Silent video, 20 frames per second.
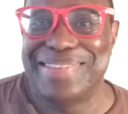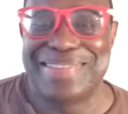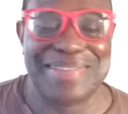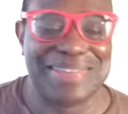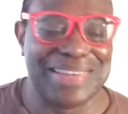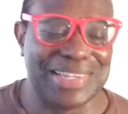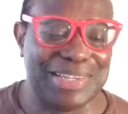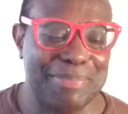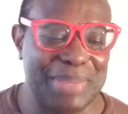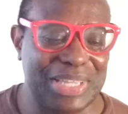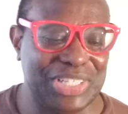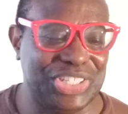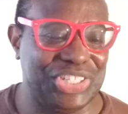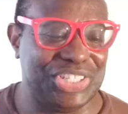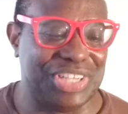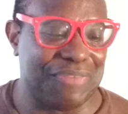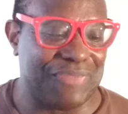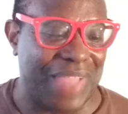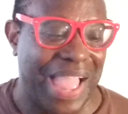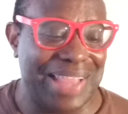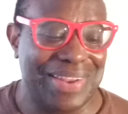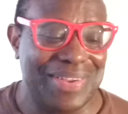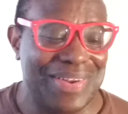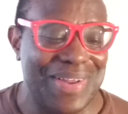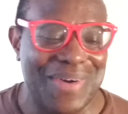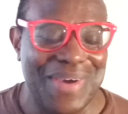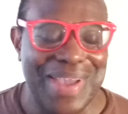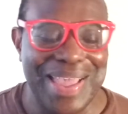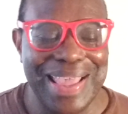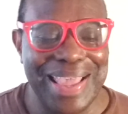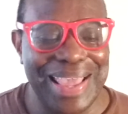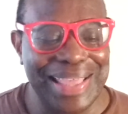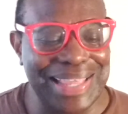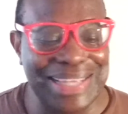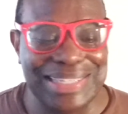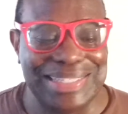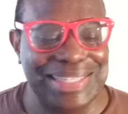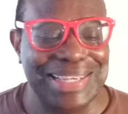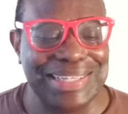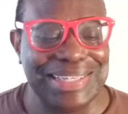just mischief. I don't know.
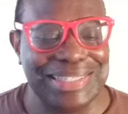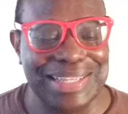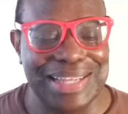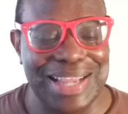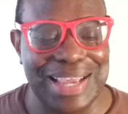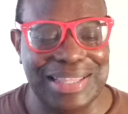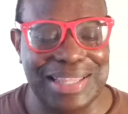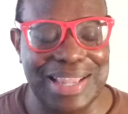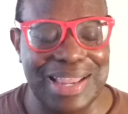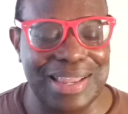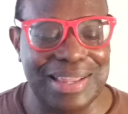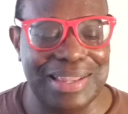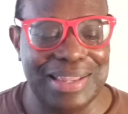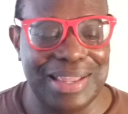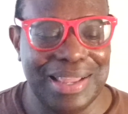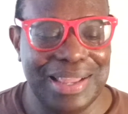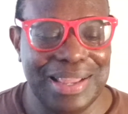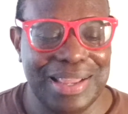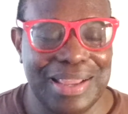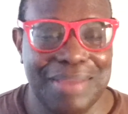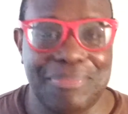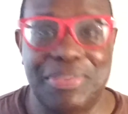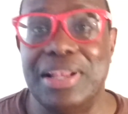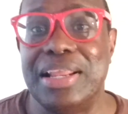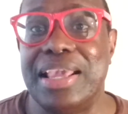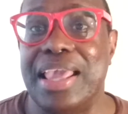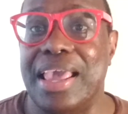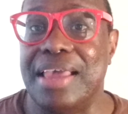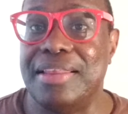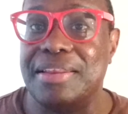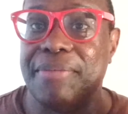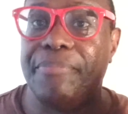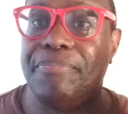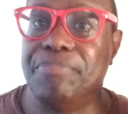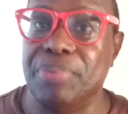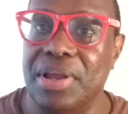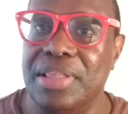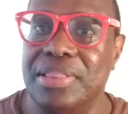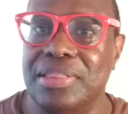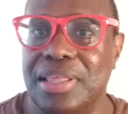These things are not. Then again, in
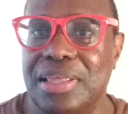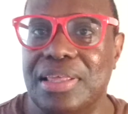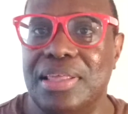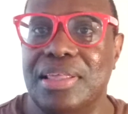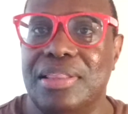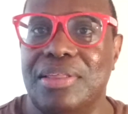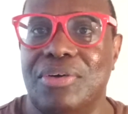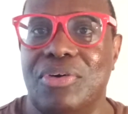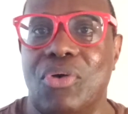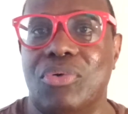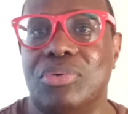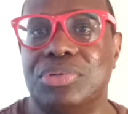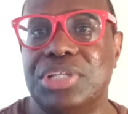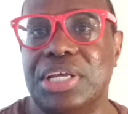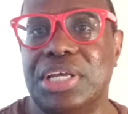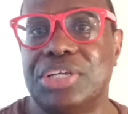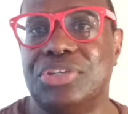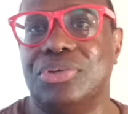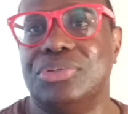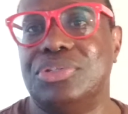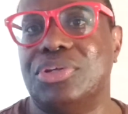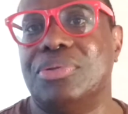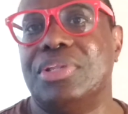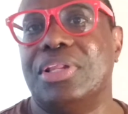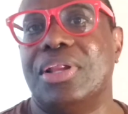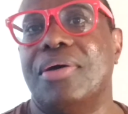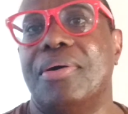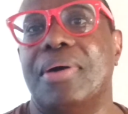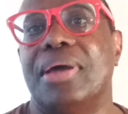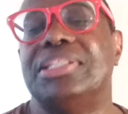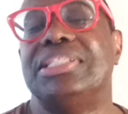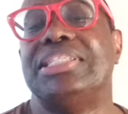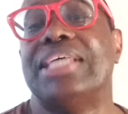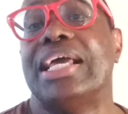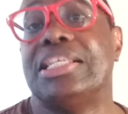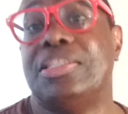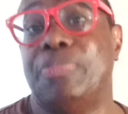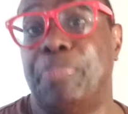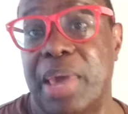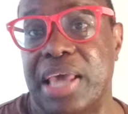Britain, they'll call sexual assault, a
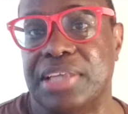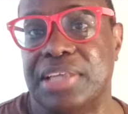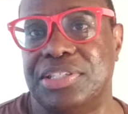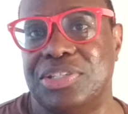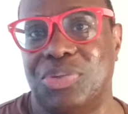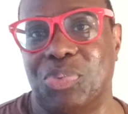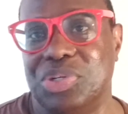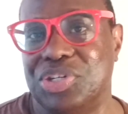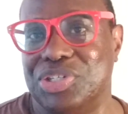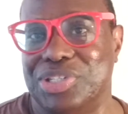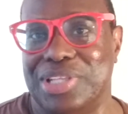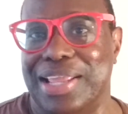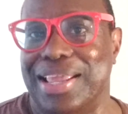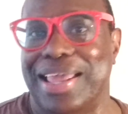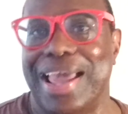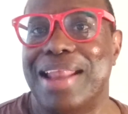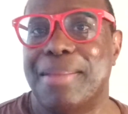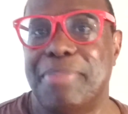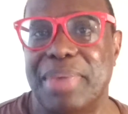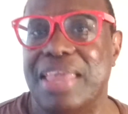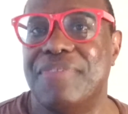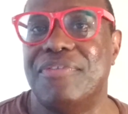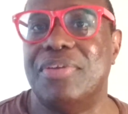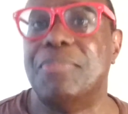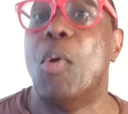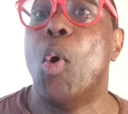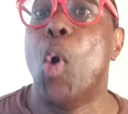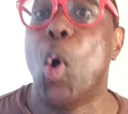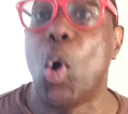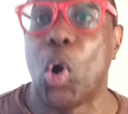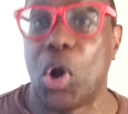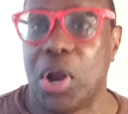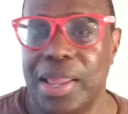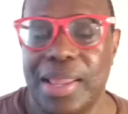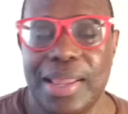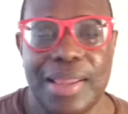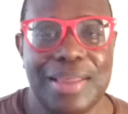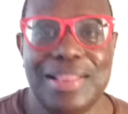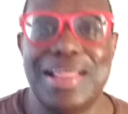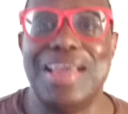sex pest, which is like got to be even more.
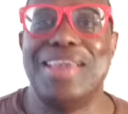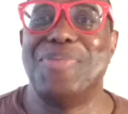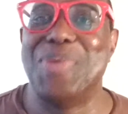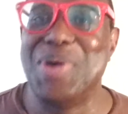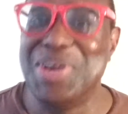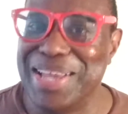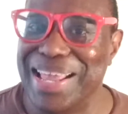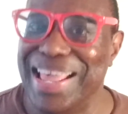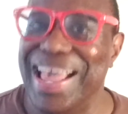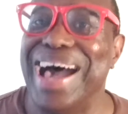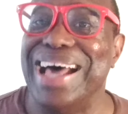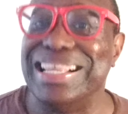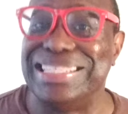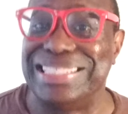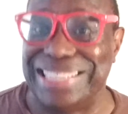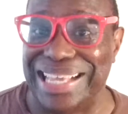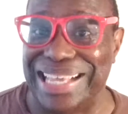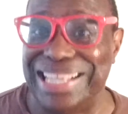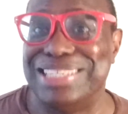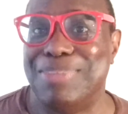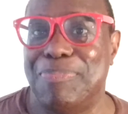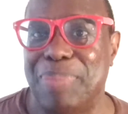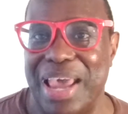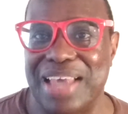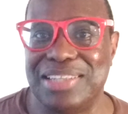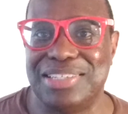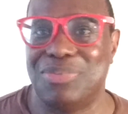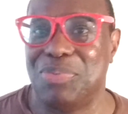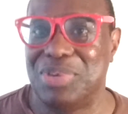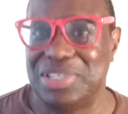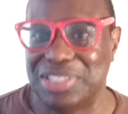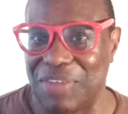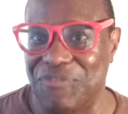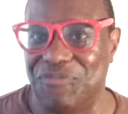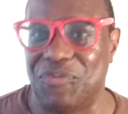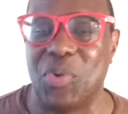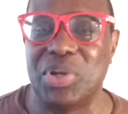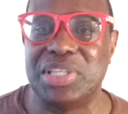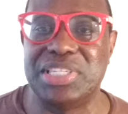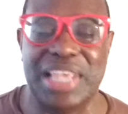Like what? A sex pest? What is he?
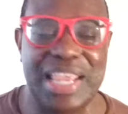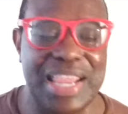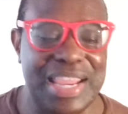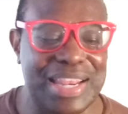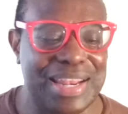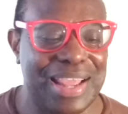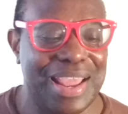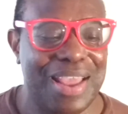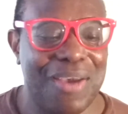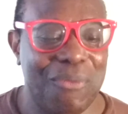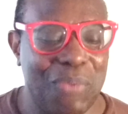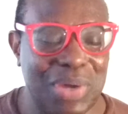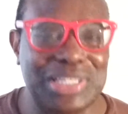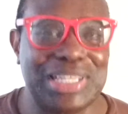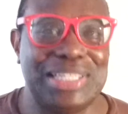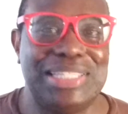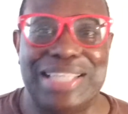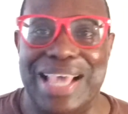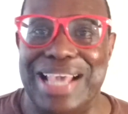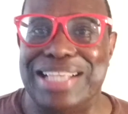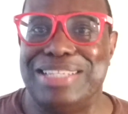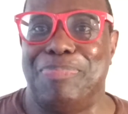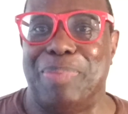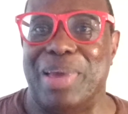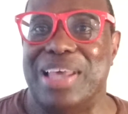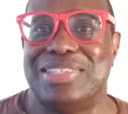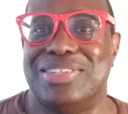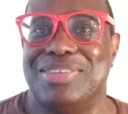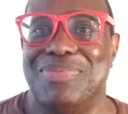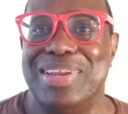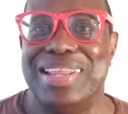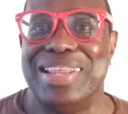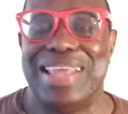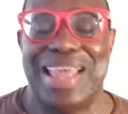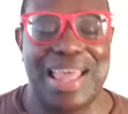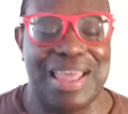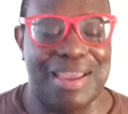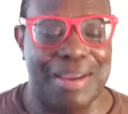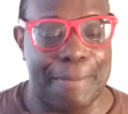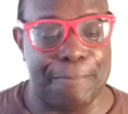14? What's a sex pest?
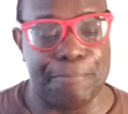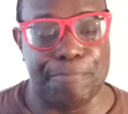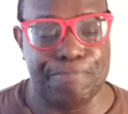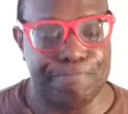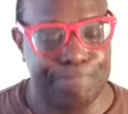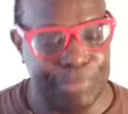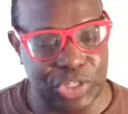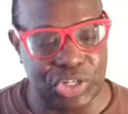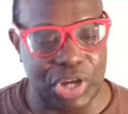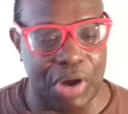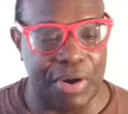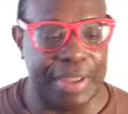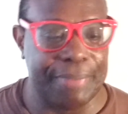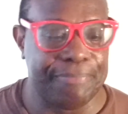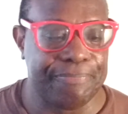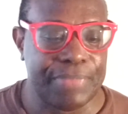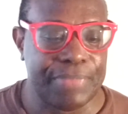Sorry.